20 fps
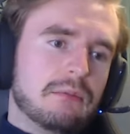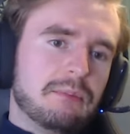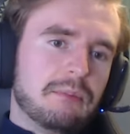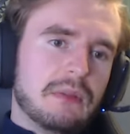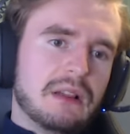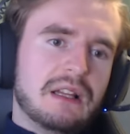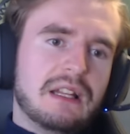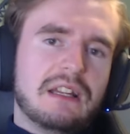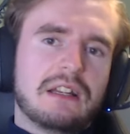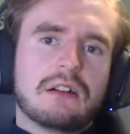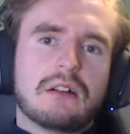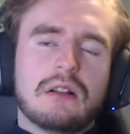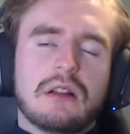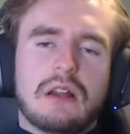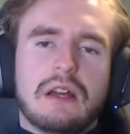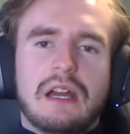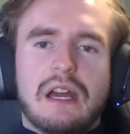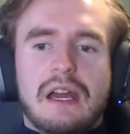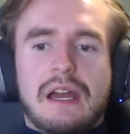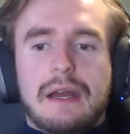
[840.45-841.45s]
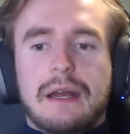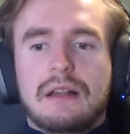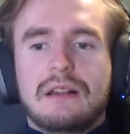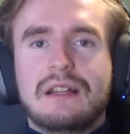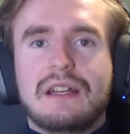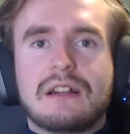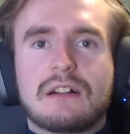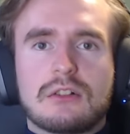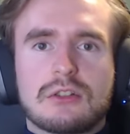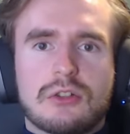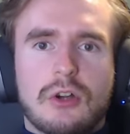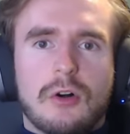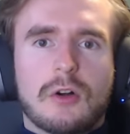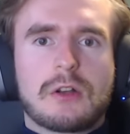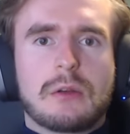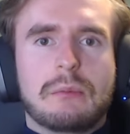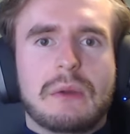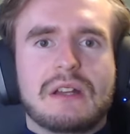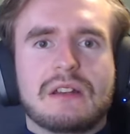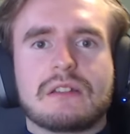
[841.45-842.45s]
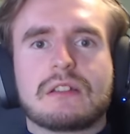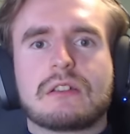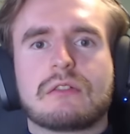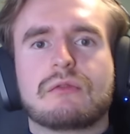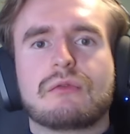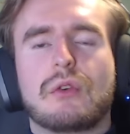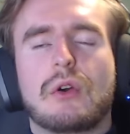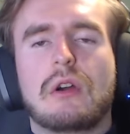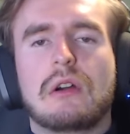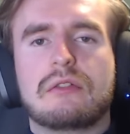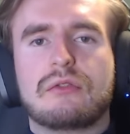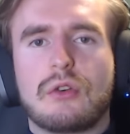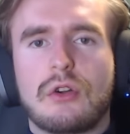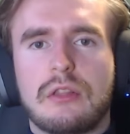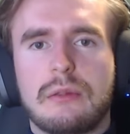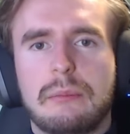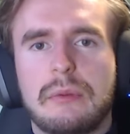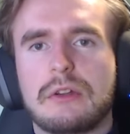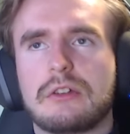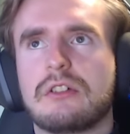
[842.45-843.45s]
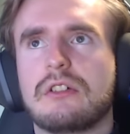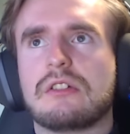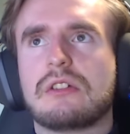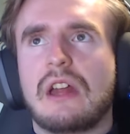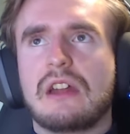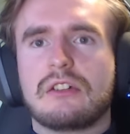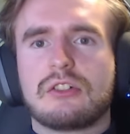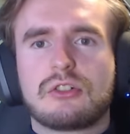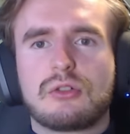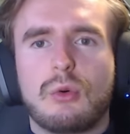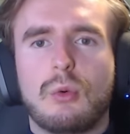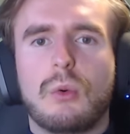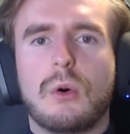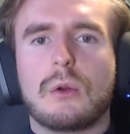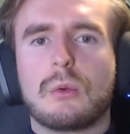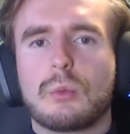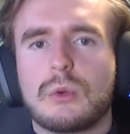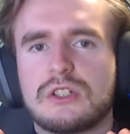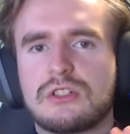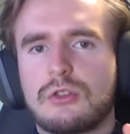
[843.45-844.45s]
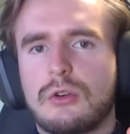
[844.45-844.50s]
legal documents for the business, and so on, which